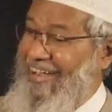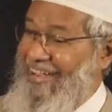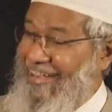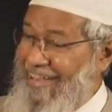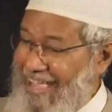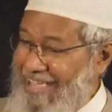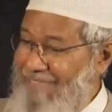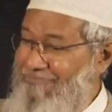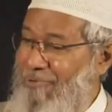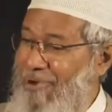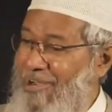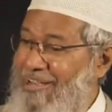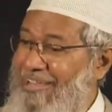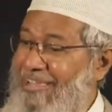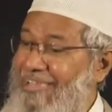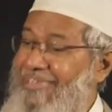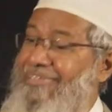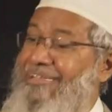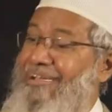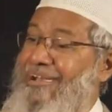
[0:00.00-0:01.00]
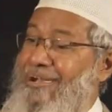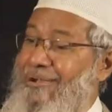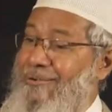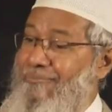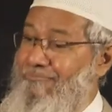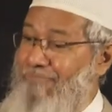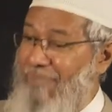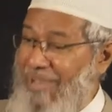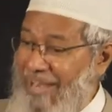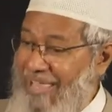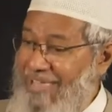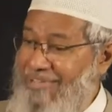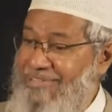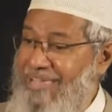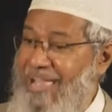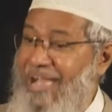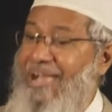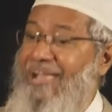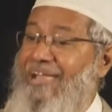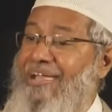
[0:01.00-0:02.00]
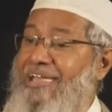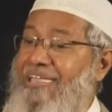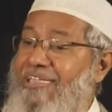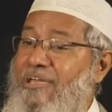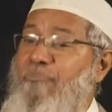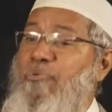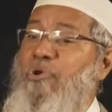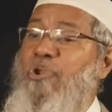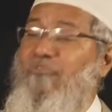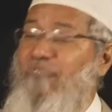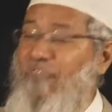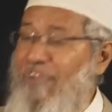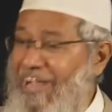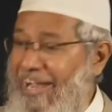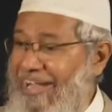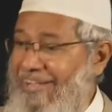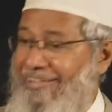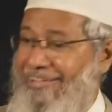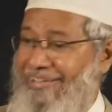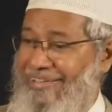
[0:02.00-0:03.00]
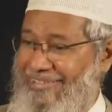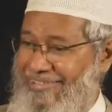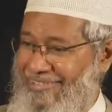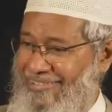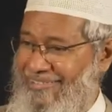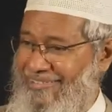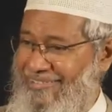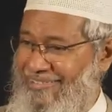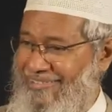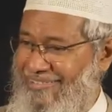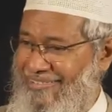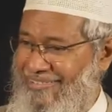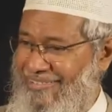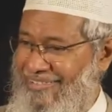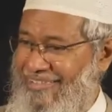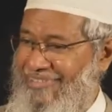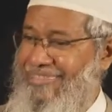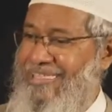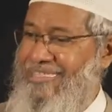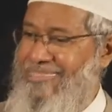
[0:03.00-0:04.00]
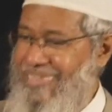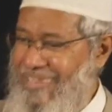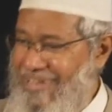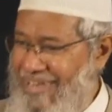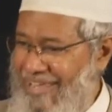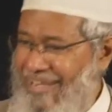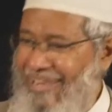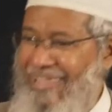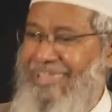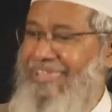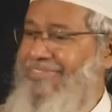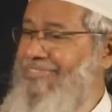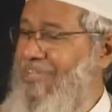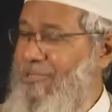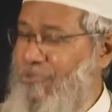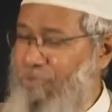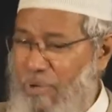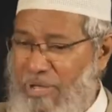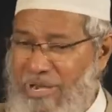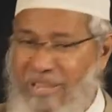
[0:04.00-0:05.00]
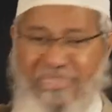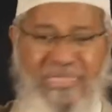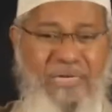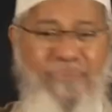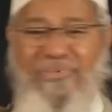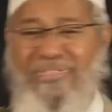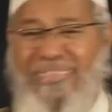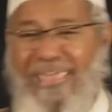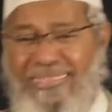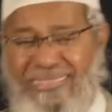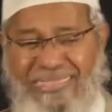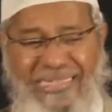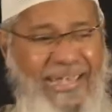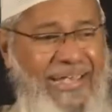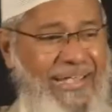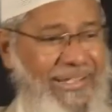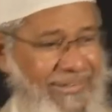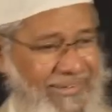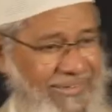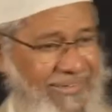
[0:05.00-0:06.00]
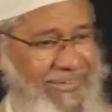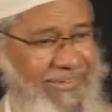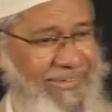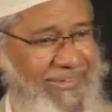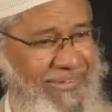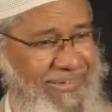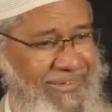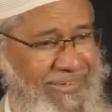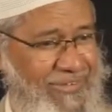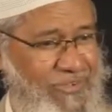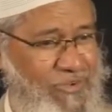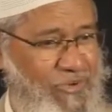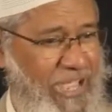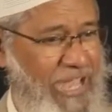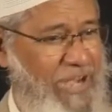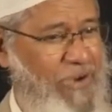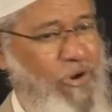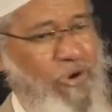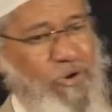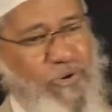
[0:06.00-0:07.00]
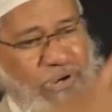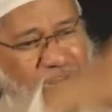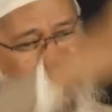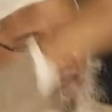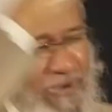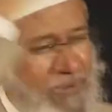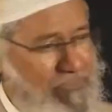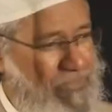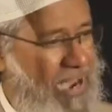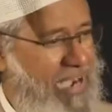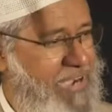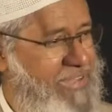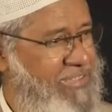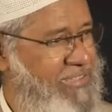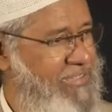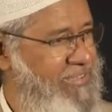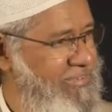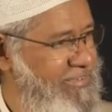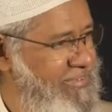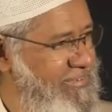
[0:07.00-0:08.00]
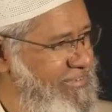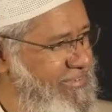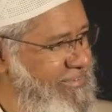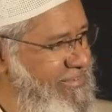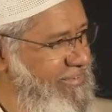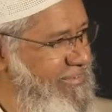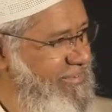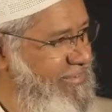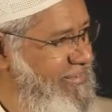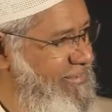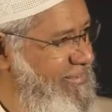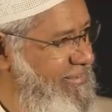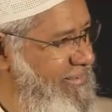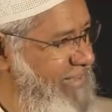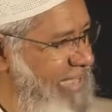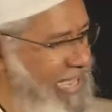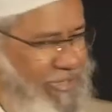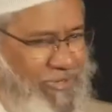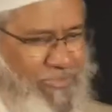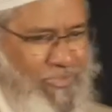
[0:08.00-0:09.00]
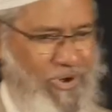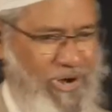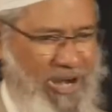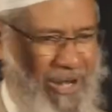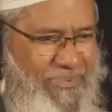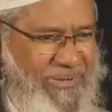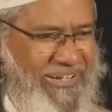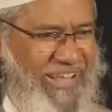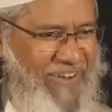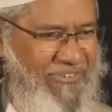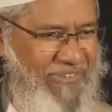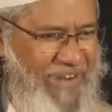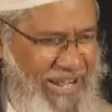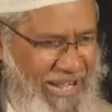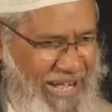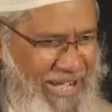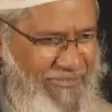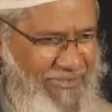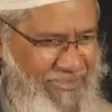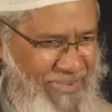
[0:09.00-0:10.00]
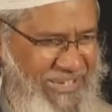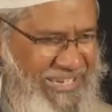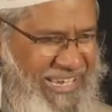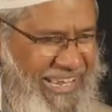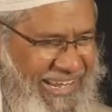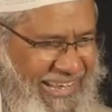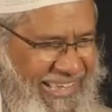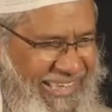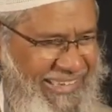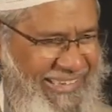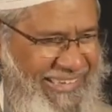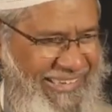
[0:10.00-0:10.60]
Next point is Malaysia is a beautiful country. The scenery, the tourism is excellent. You can go to different parts. And tomorrow I'll be trying to Langkawi, mashallah.